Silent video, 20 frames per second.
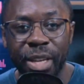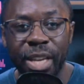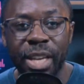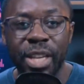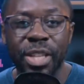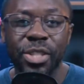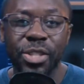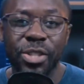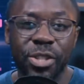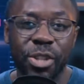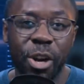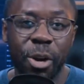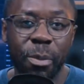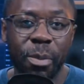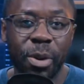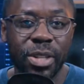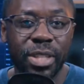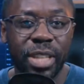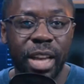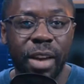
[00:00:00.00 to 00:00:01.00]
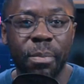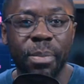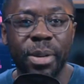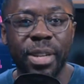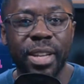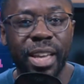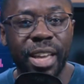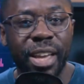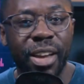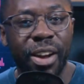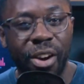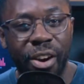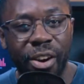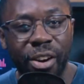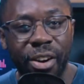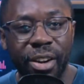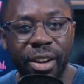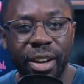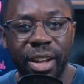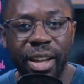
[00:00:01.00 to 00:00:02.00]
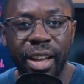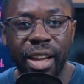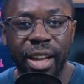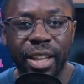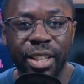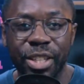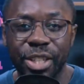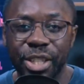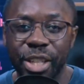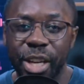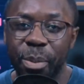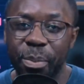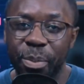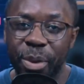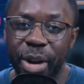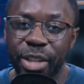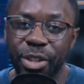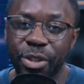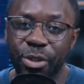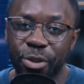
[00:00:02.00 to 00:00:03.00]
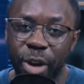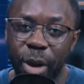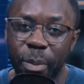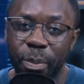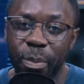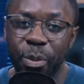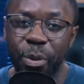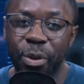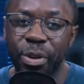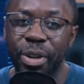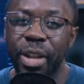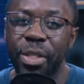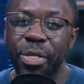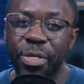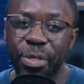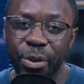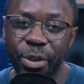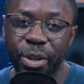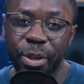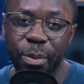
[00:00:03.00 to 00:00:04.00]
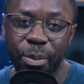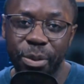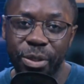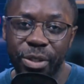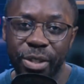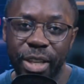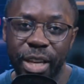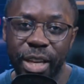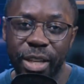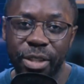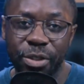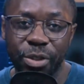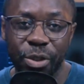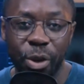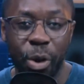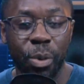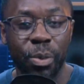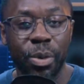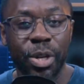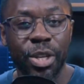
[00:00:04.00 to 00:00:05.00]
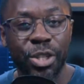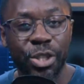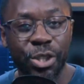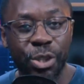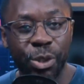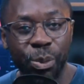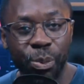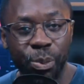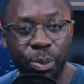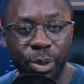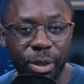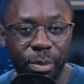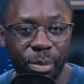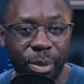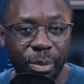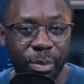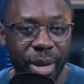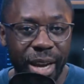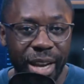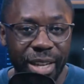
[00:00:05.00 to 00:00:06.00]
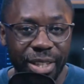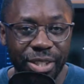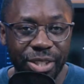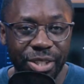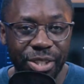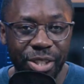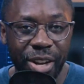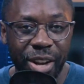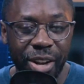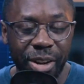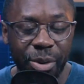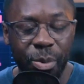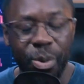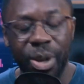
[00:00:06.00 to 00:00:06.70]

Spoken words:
StarBUX have been hit hard and the share price dropped more than 30%. So should we be buying the stock?